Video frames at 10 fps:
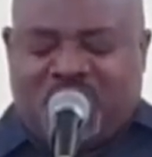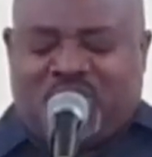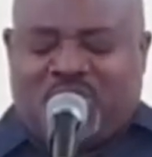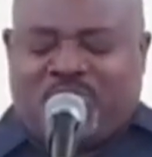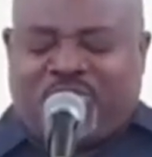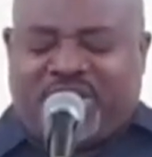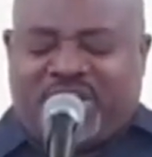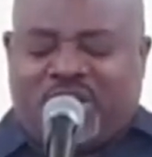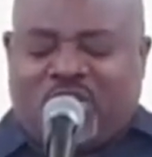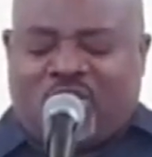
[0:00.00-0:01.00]
We pray that,
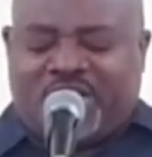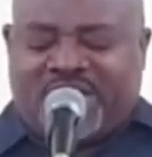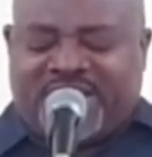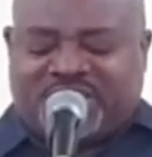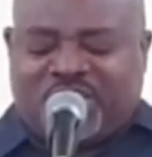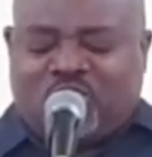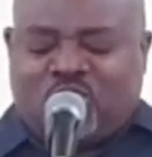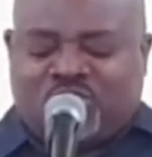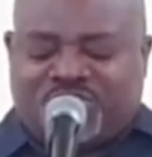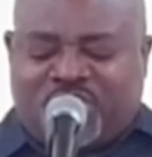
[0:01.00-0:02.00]
Lord, as it
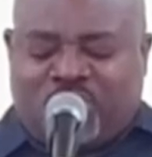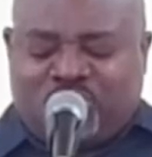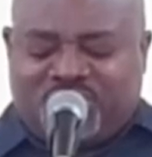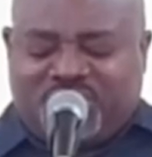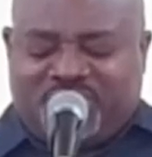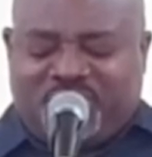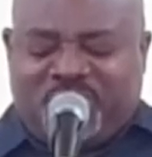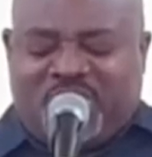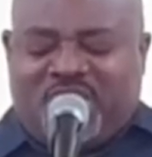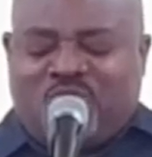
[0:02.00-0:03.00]
goes out,
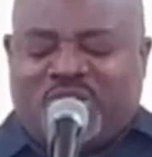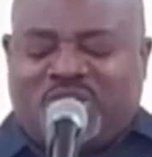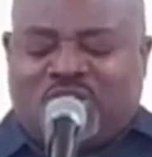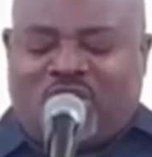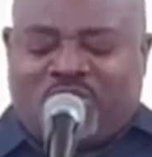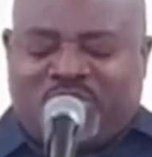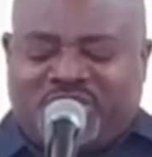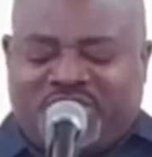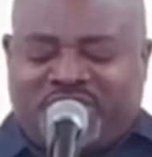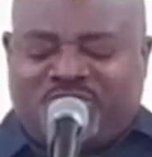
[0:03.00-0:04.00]
it will not
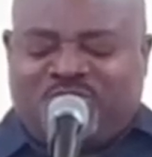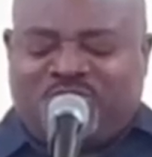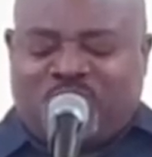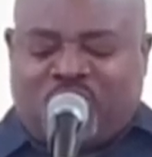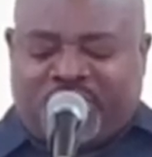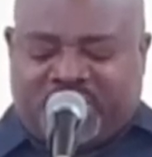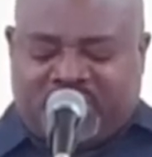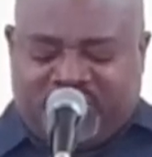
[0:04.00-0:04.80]
return void